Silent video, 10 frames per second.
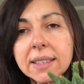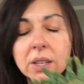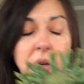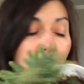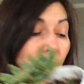
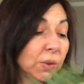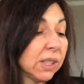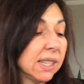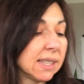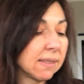so
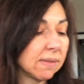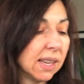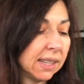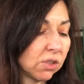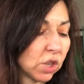hopefully
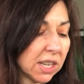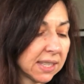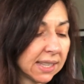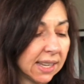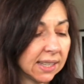it
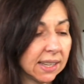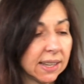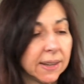adjusted.